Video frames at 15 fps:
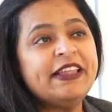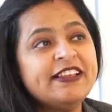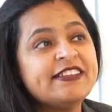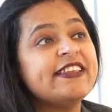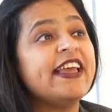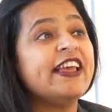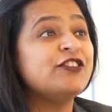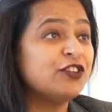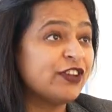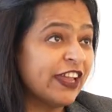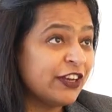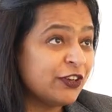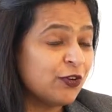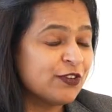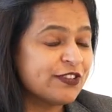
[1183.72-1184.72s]
Please
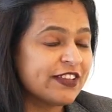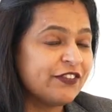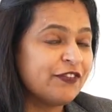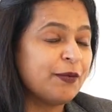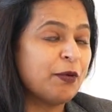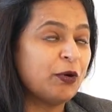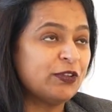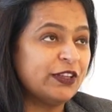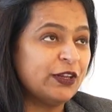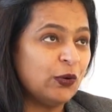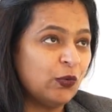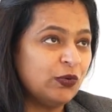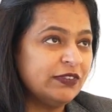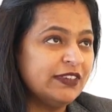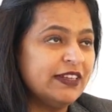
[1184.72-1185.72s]
educate yourself about the
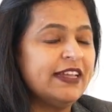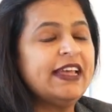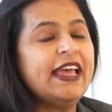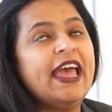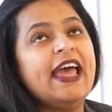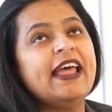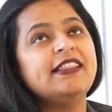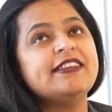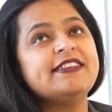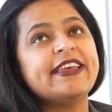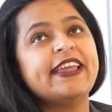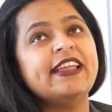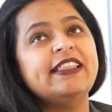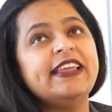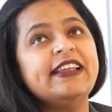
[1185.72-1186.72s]
loan. And the
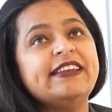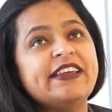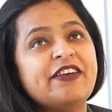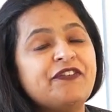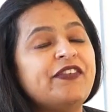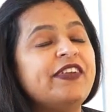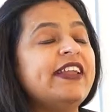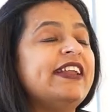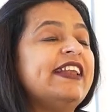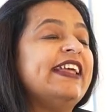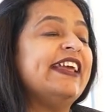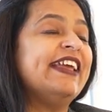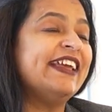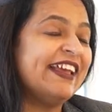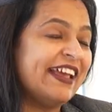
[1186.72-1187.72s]
second thing,
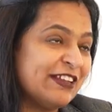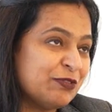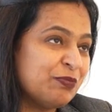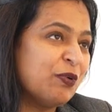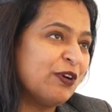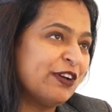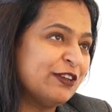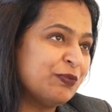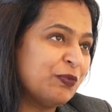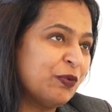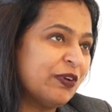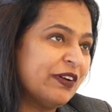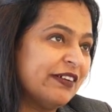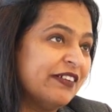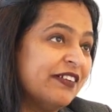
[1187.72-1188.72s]
definitely engage mortgage
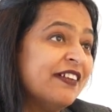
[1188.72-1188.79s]
broker.